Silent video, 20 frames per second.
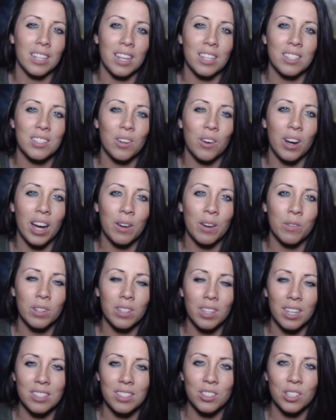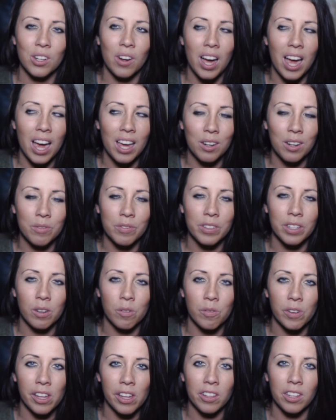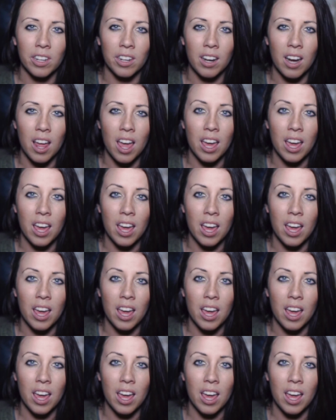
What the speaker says: And so I realized, I had a fear of failure,